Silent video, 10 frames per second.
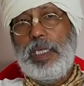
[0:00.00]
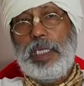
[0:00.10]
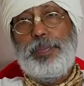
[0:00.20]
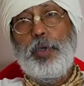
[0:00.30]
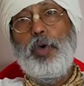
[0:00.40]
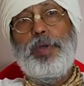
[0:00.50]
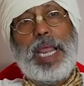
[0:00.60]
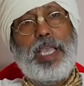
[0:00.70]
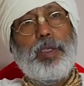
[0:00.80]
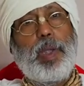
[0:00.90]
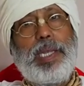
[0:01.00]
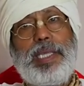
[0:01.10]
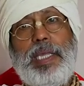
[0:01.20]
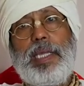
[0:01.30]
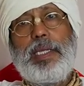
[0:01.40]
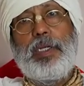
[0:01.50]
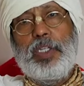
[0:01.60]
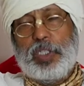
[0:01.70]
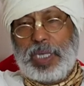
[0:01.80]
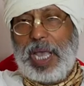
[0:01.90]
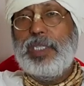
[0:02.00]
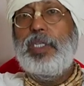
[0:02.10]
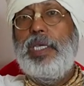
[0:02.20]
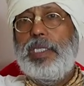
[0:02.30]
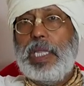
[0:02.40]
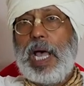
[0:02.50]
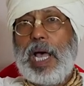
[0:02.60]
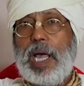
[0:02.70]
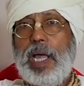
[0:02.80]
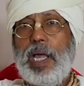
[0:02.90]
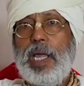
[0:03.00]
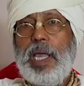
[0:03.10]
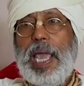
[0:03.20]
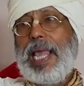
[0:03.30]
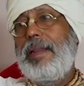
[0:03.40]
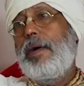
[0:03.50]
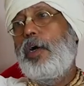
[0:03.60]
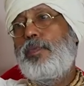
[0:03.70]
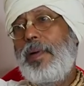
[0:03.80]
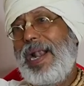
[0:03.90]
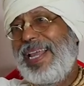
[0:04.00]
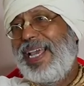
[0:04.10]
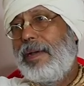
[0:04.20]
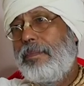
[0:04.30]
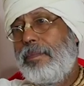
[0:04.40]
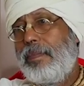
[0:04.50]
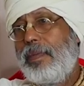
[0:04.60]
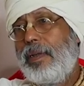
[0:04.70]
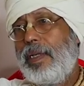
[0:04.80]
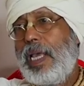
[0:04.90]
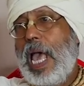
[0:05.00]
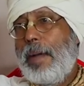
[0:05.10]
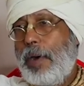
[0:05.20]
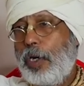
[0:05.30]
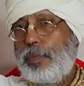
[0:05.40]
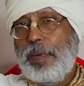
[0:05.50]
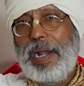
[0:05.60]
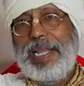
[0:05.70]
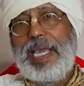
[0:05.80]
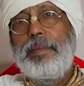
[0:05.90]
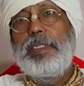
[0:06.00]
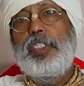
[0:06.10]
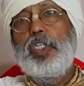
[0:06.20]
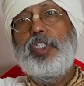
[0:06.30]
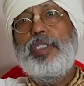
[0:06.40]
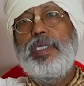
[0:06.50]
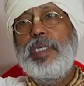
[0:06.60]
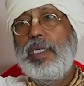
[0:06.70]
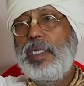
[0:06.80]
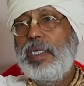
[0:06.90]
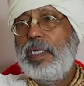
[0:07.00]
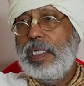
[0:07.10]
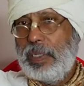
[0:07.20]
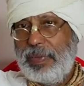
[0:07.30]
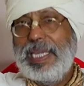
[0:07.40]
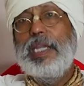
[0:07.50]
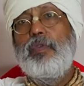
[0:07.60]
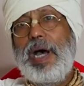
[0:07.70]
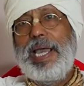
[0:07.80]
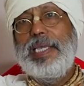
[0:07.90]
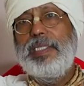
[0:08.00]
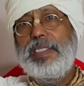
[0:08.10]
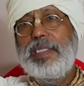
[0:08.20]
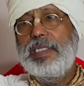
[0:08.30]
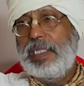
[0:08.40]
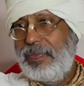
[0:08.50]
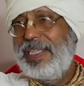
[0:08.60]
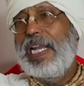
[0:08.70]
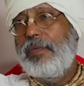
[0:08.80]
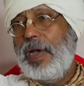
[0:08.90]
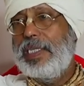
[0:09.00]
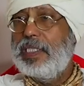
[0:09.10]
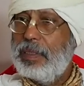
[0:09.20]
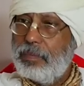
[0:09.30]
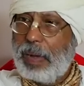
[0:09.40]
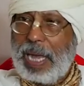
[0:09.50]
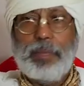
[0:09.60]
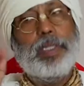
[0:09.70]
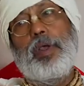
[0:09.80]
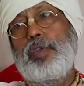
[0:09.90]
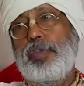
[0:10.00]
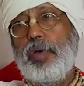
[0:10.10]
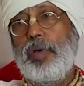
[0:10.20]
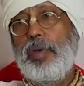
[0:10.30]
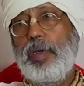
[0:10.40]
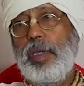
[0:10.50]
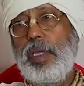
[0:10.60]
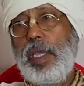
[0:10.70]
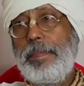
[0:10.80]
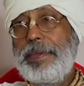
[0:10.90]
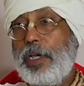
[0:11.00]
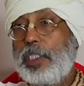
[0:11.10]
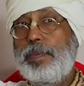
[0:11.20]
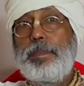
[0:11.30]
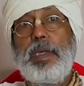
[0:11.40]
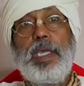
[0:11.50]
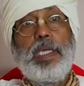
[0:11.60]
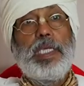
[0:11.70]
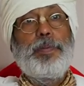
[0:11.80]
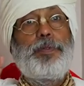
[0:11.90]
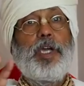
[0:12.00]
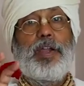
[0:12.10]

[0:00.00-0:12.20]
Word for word: If you gradually discuss Gita and about pranayam, about pranayam, it is giving advice, giving advice in Bhagavad also. Because if you